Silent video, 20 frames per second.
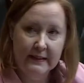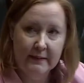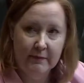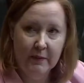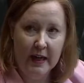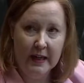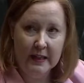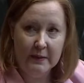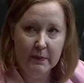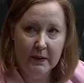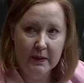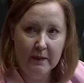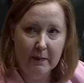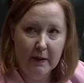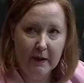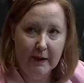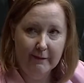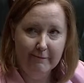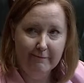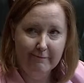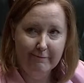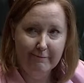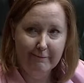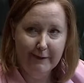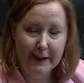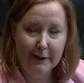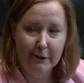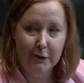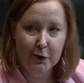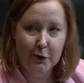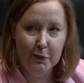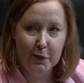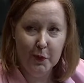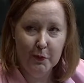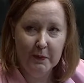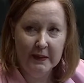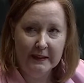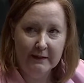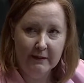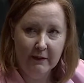My husband and my in-laws brought me